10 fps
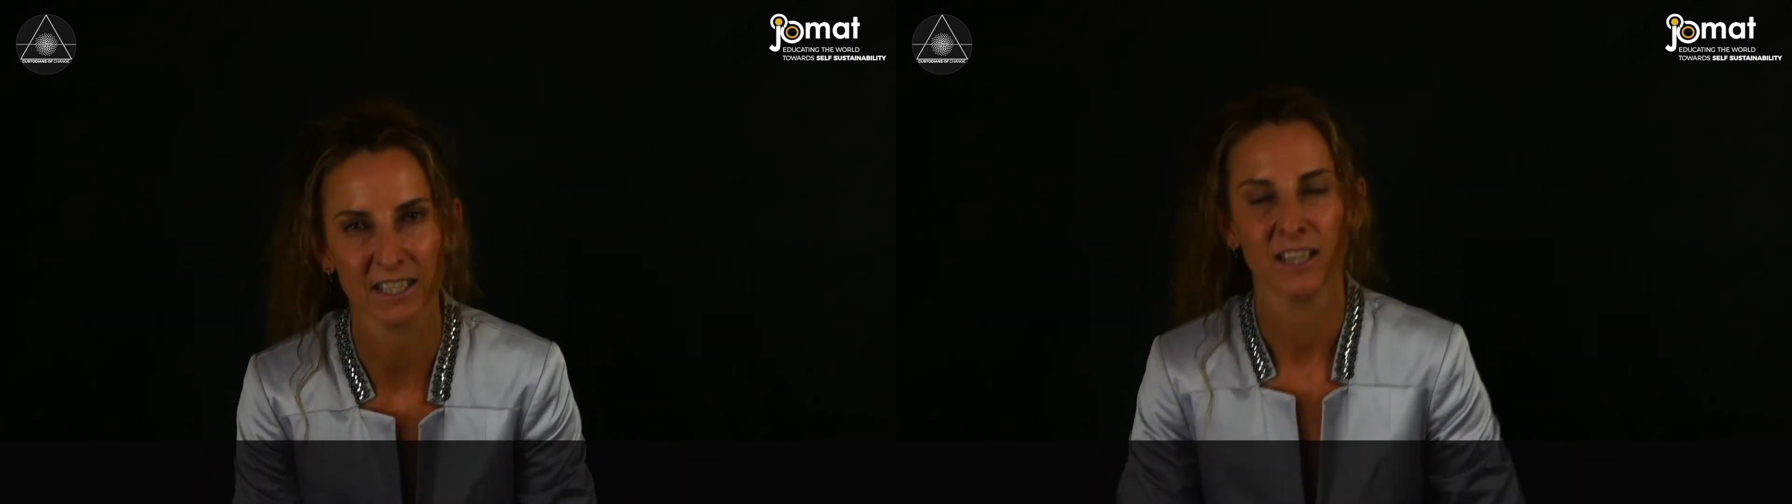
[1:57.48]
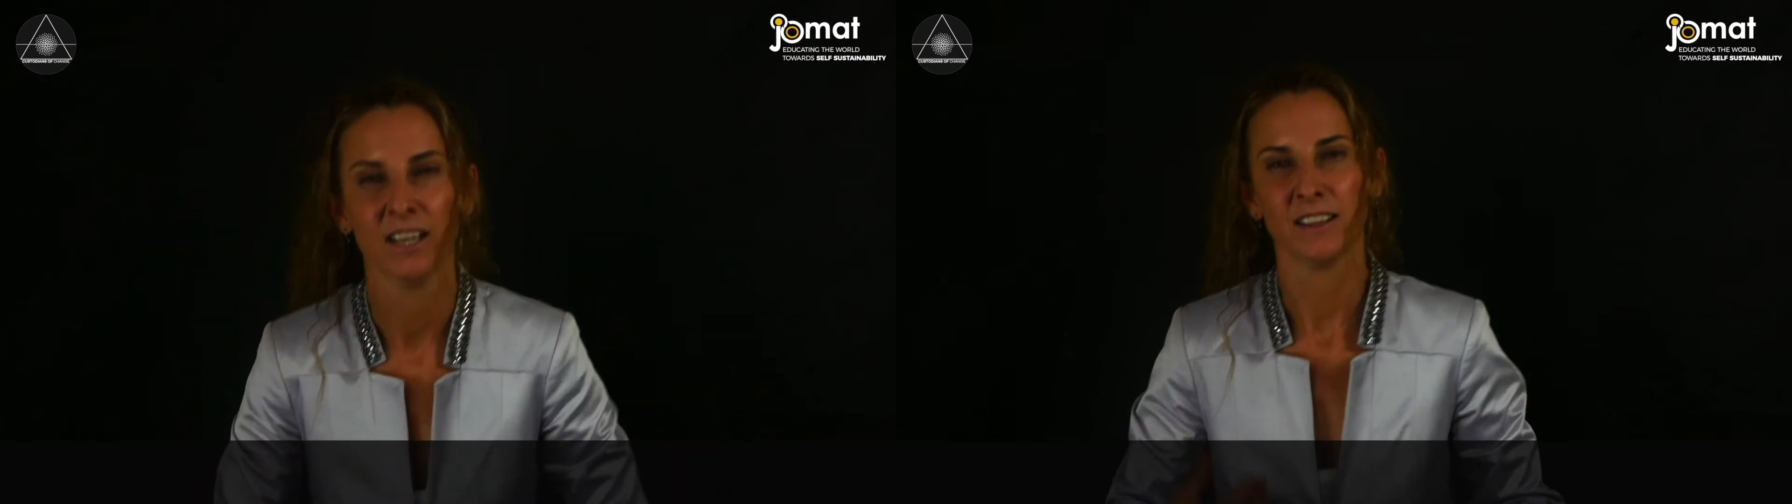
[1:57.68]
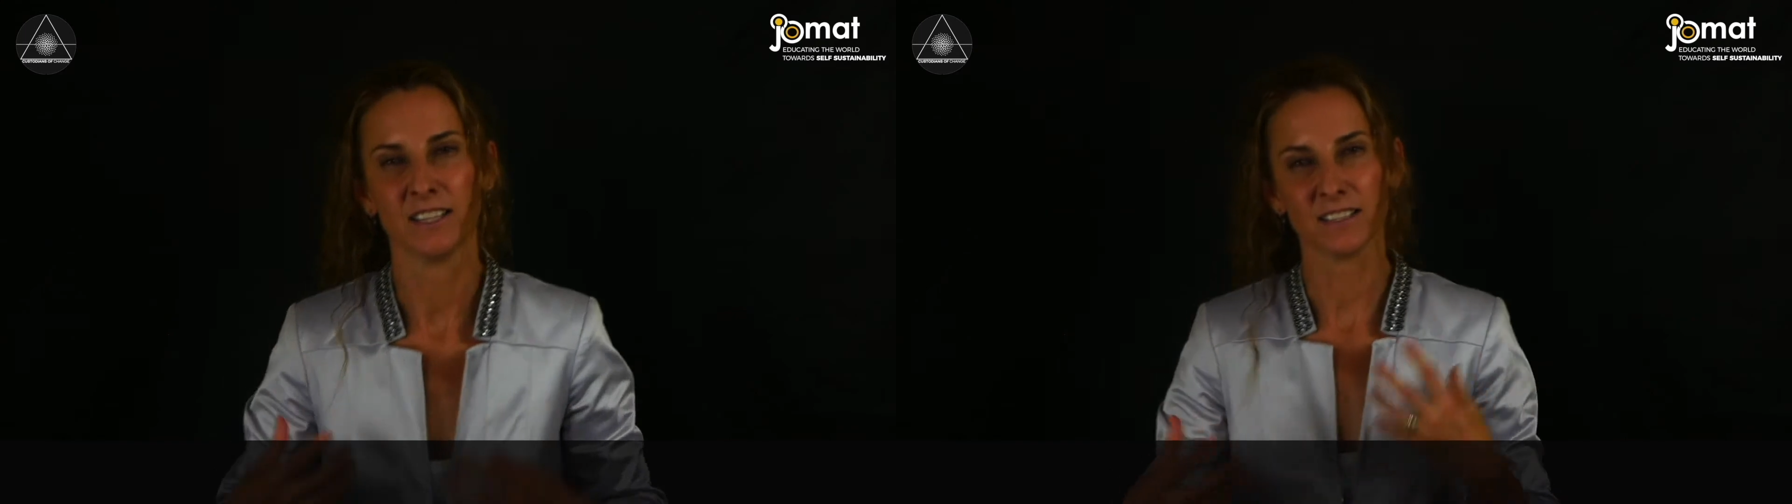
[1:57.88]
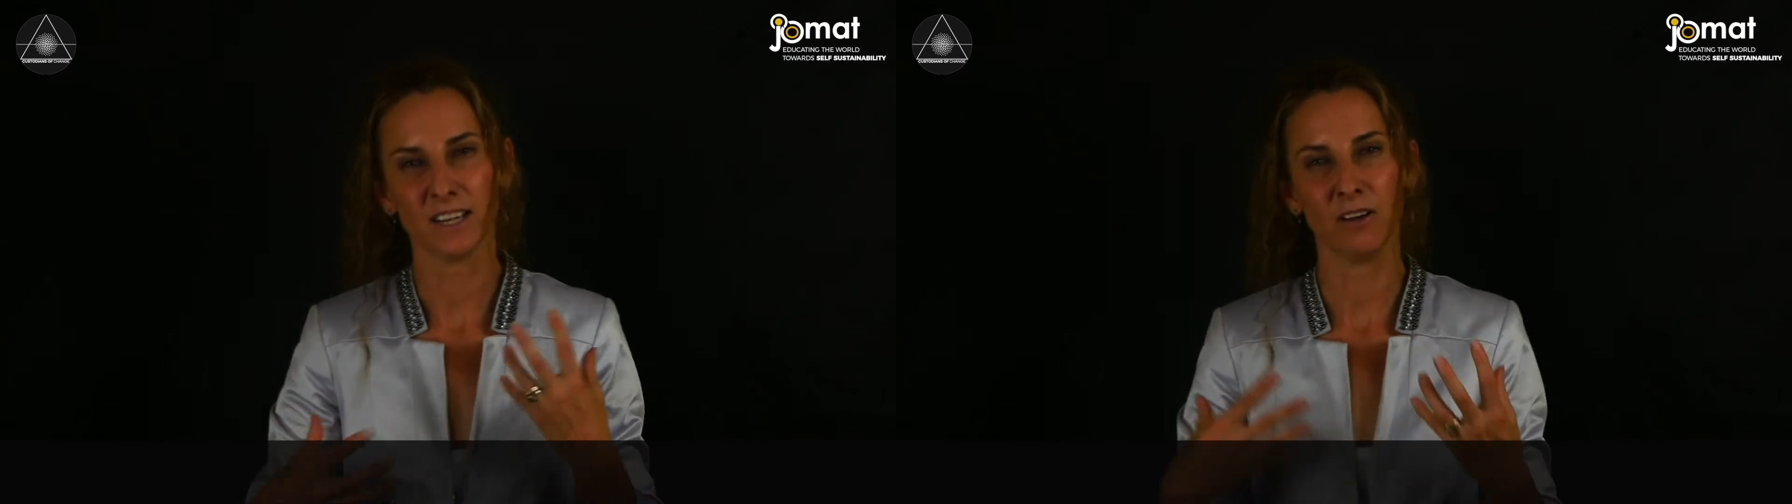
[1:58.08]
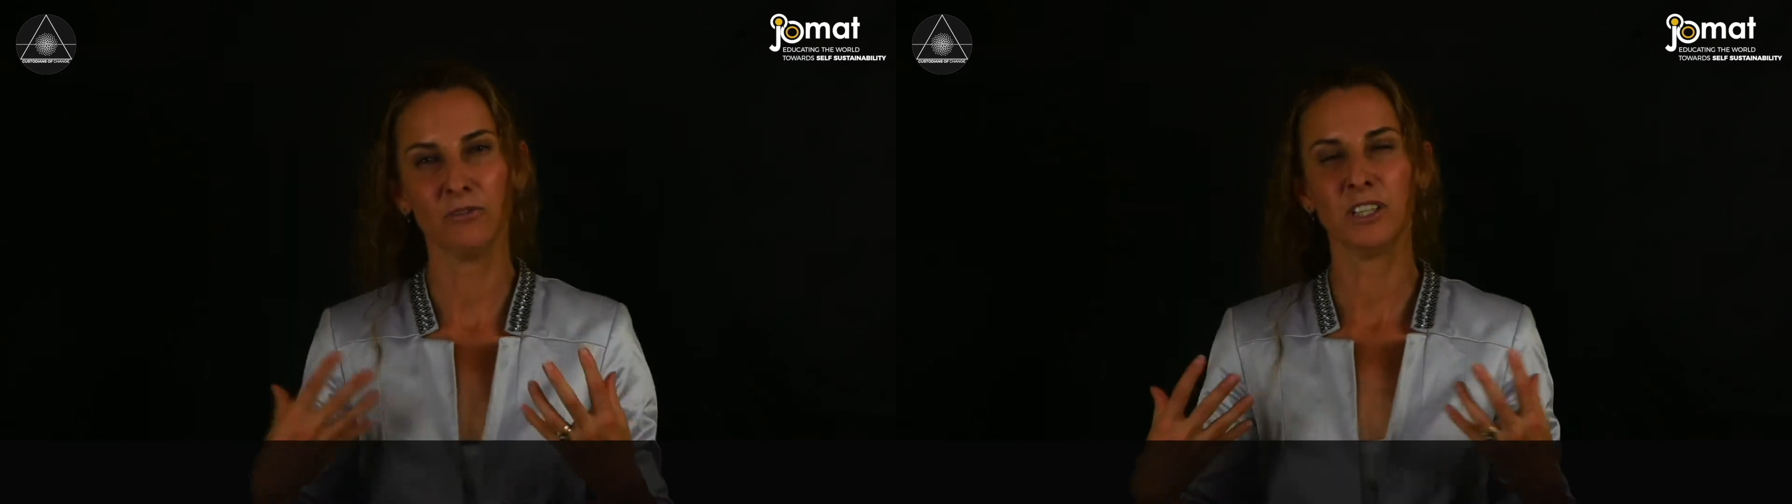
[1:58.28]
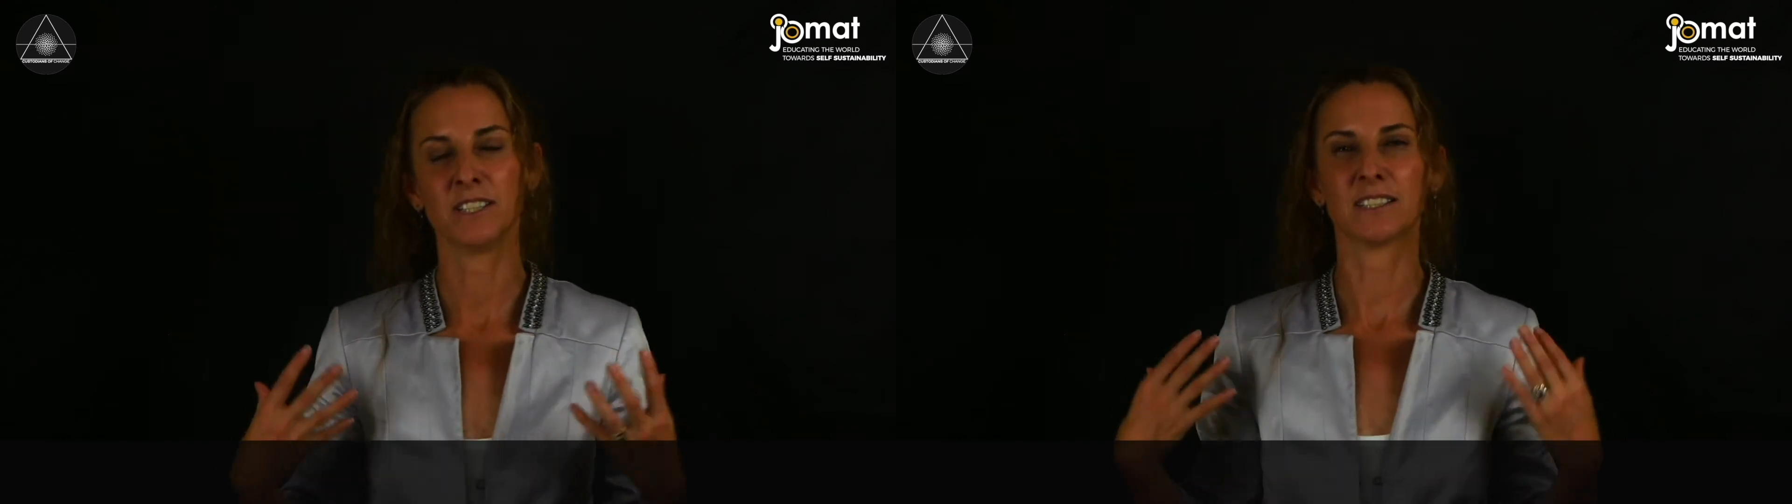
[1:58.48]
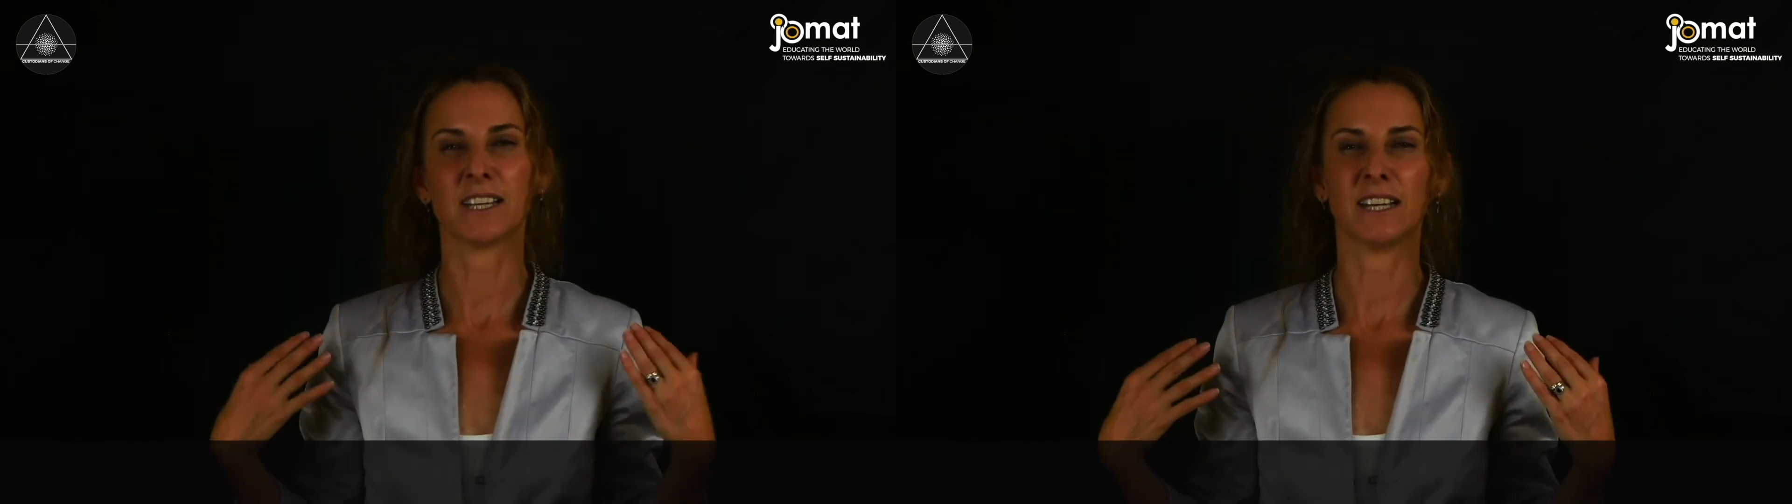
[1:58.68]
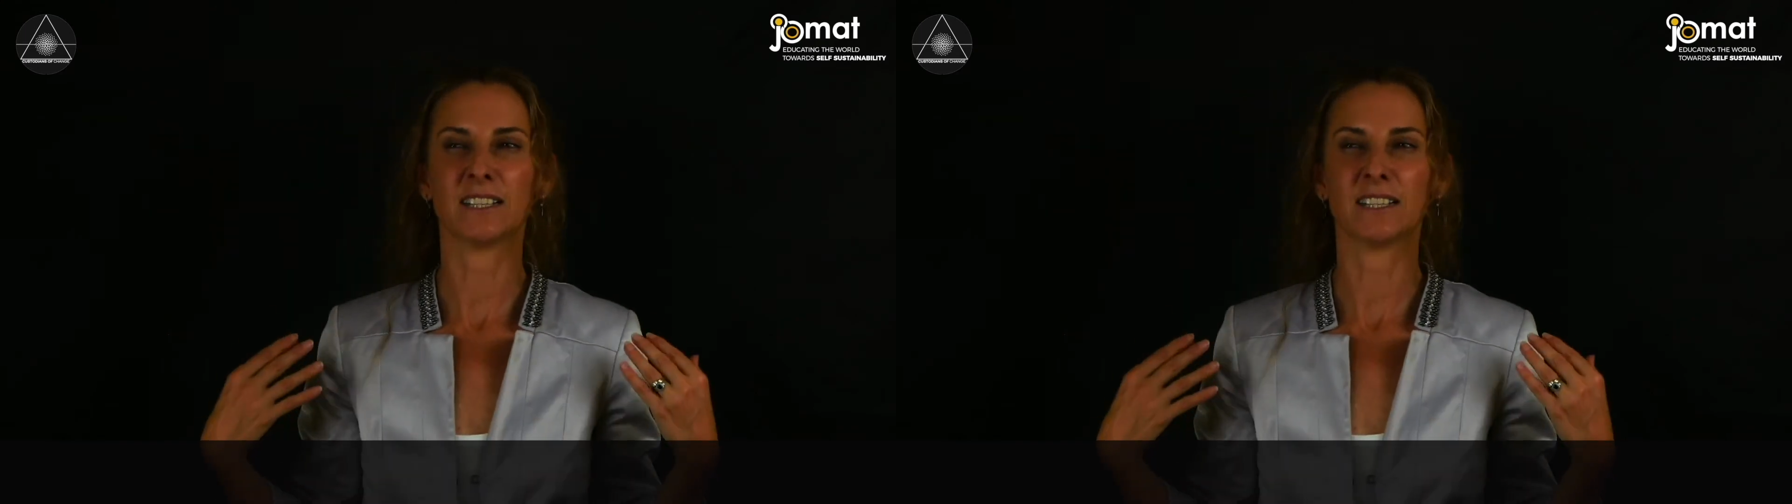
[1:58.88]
this covering state.